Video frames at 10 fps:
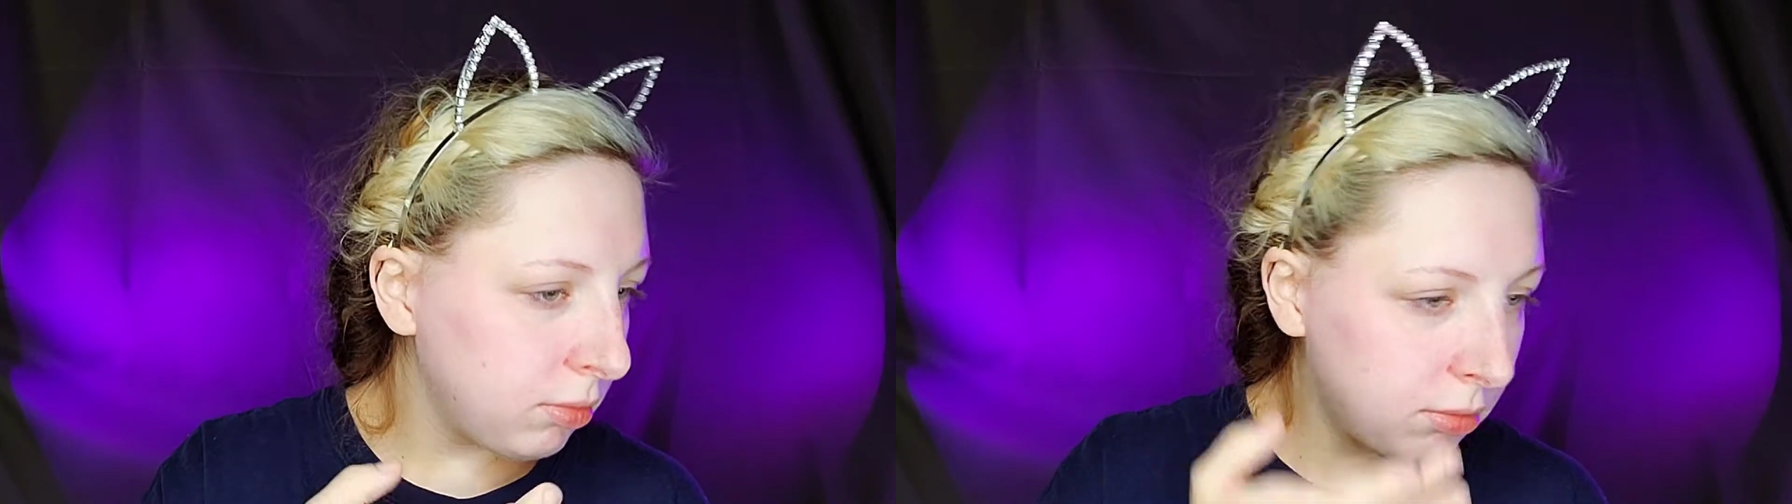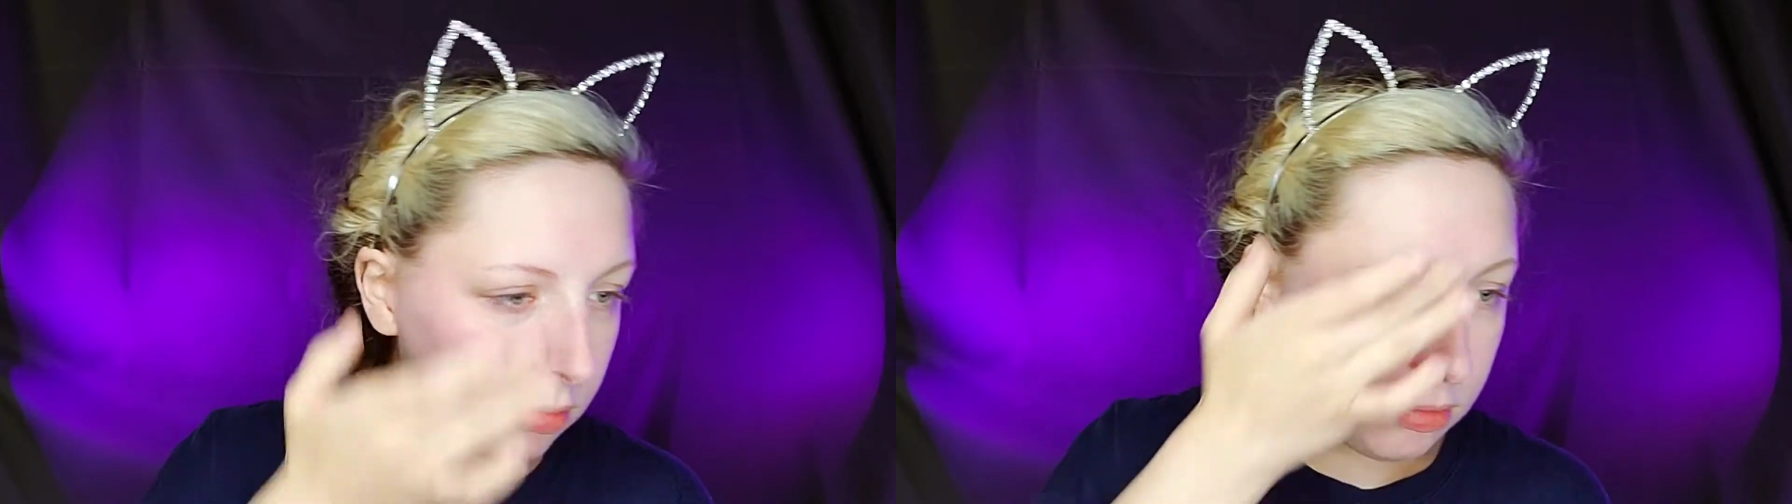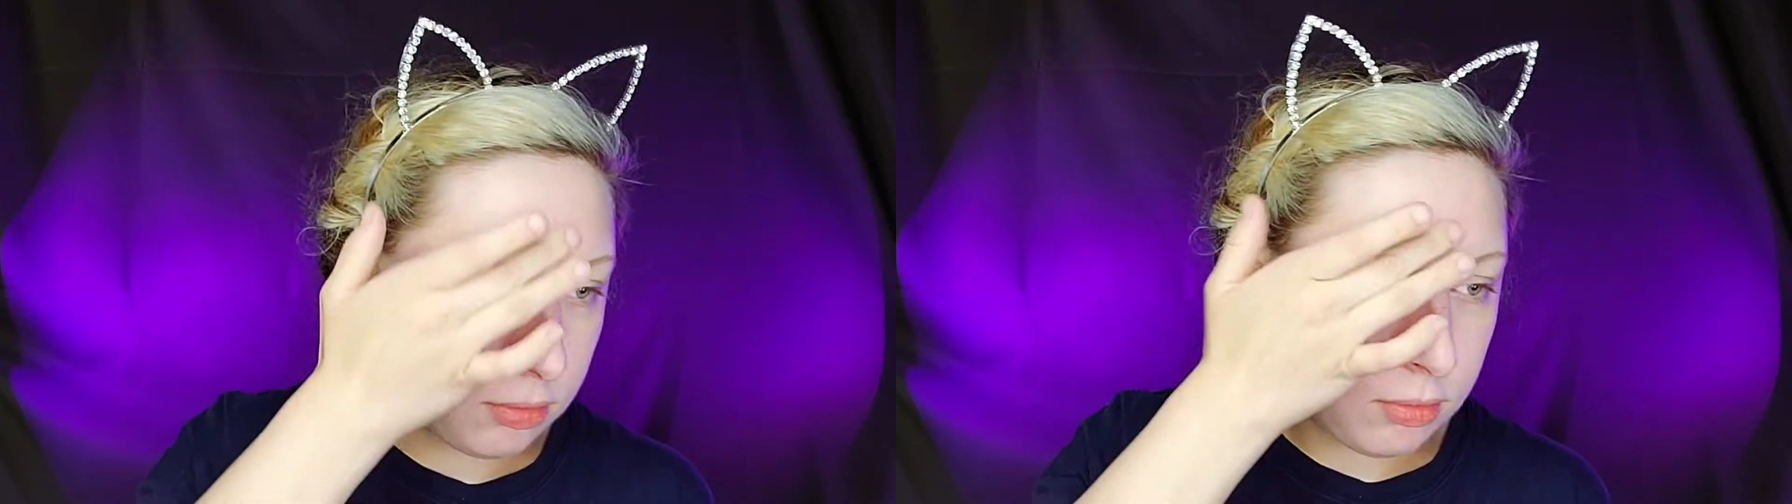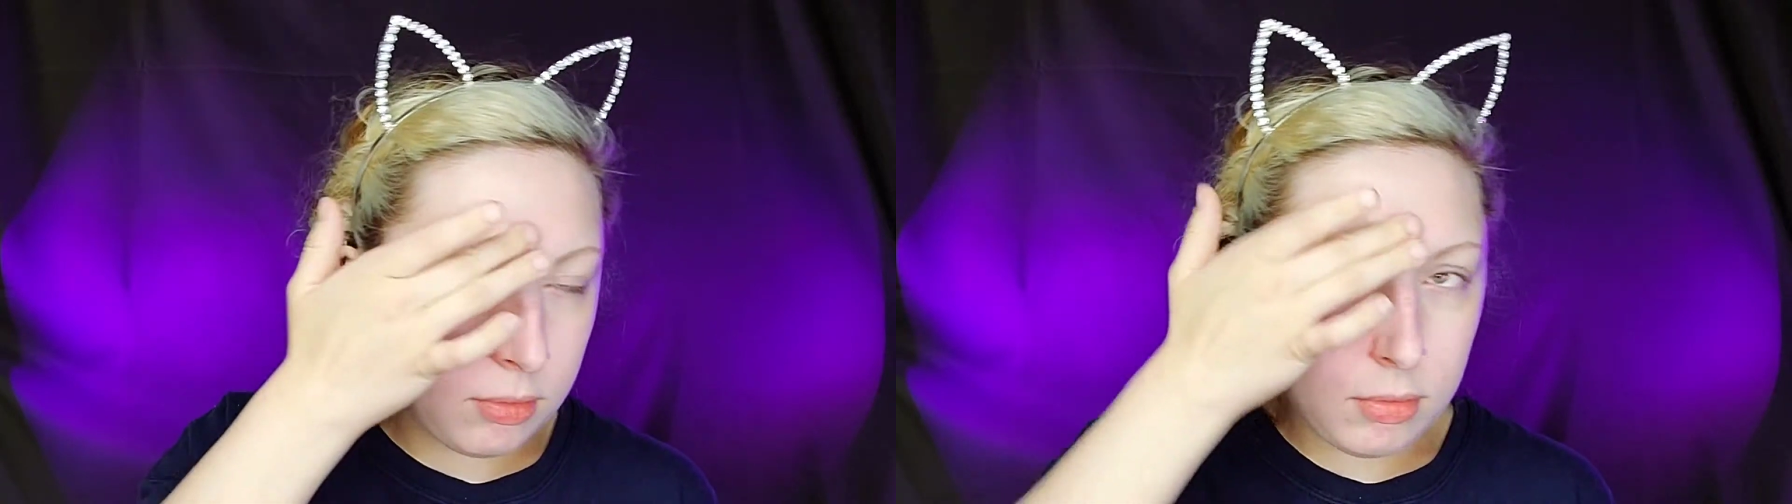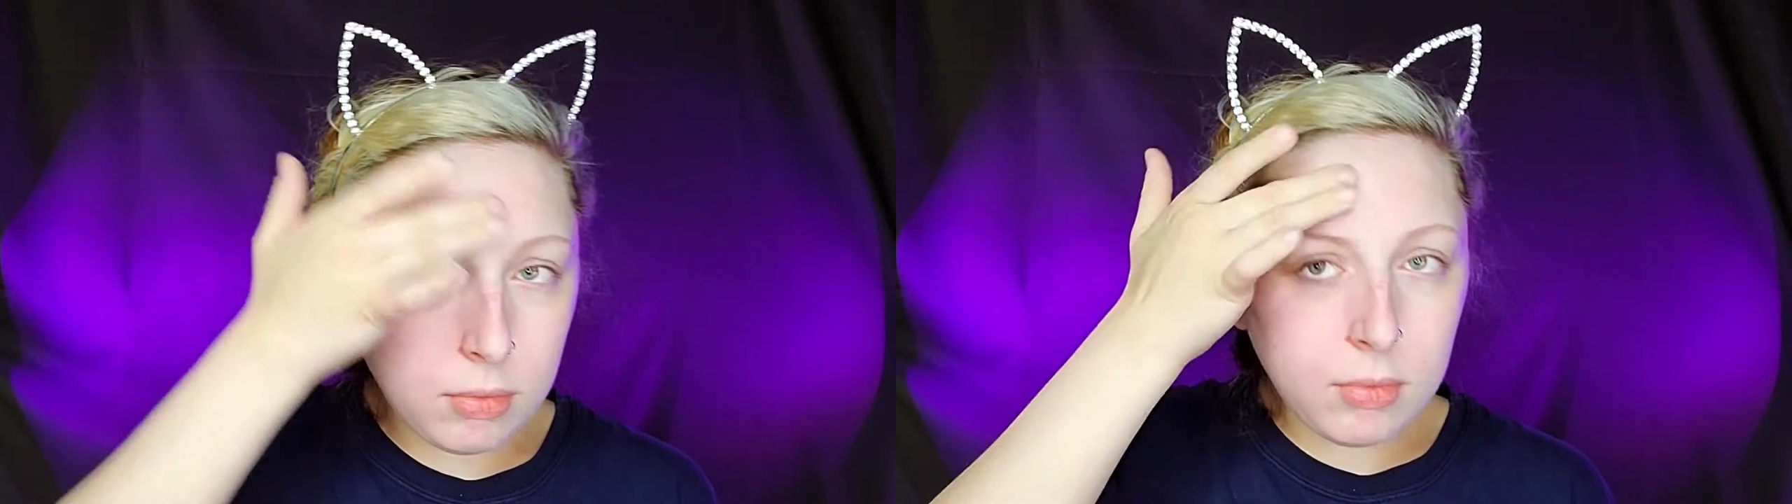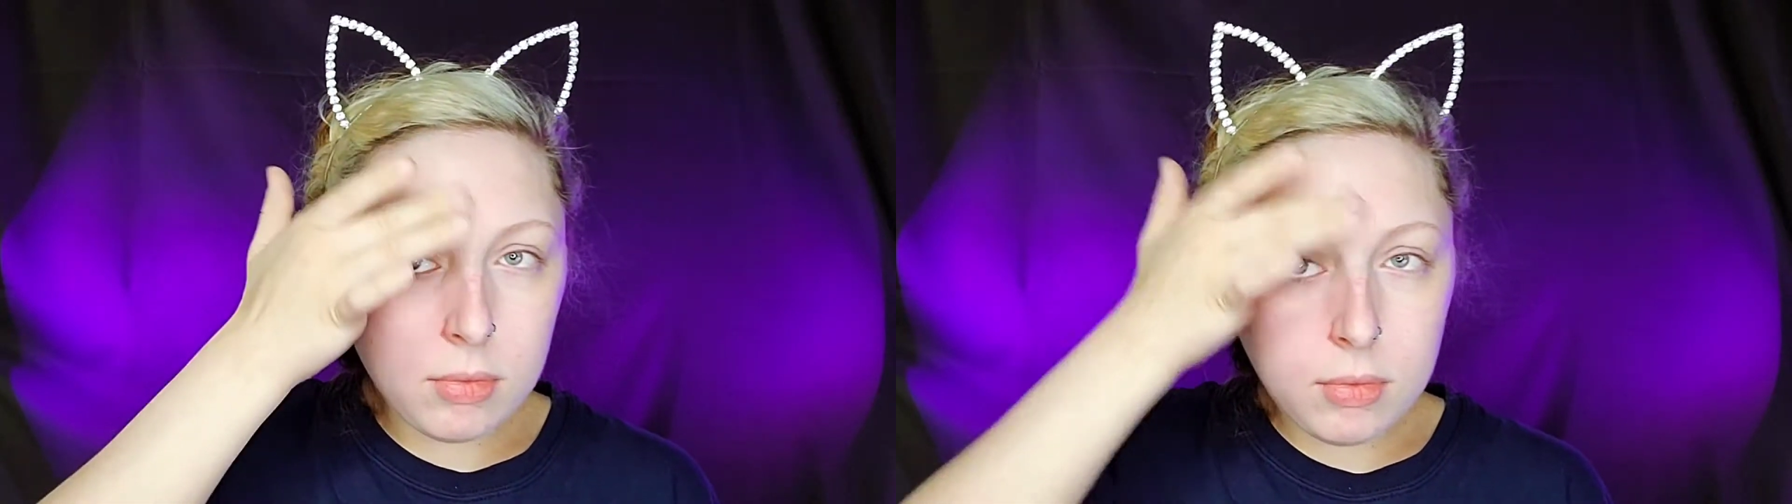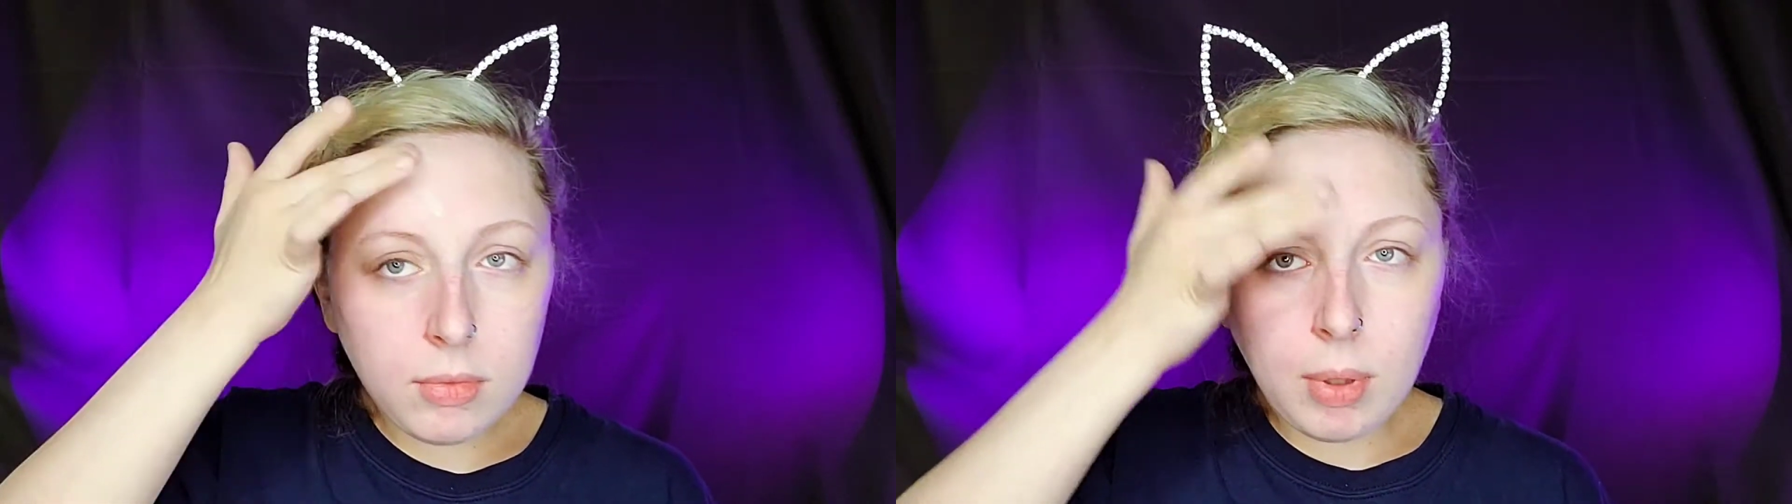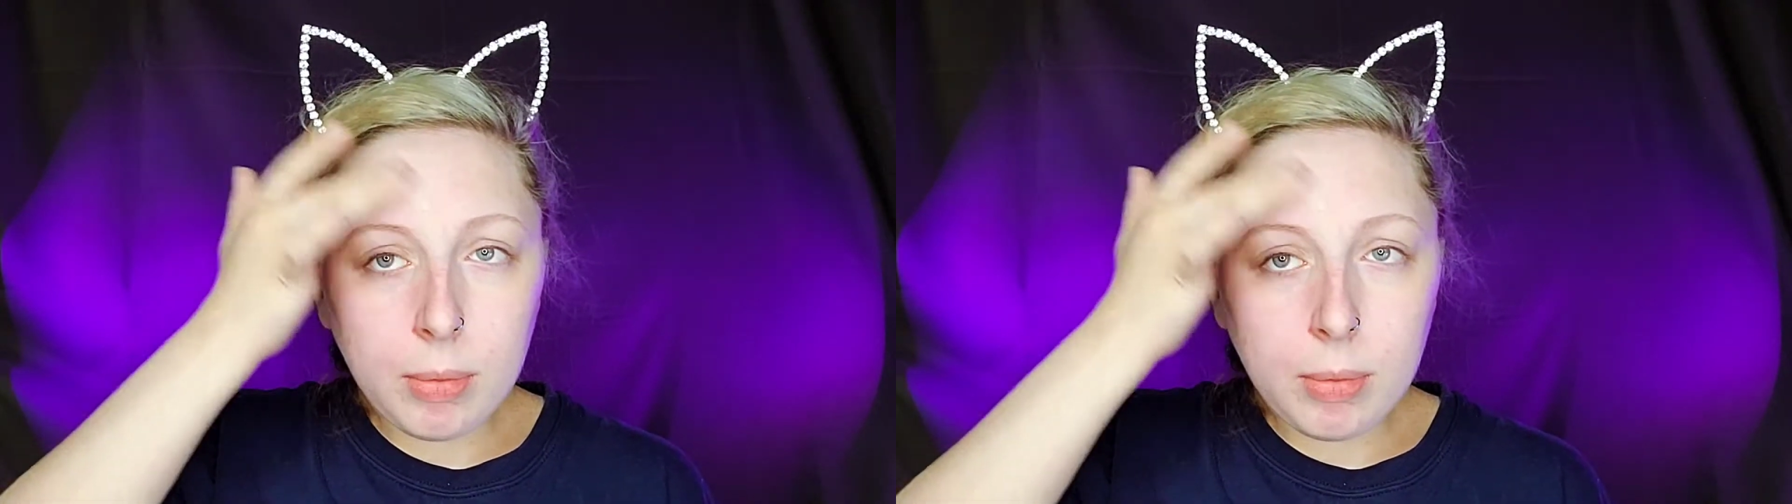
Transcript: I'm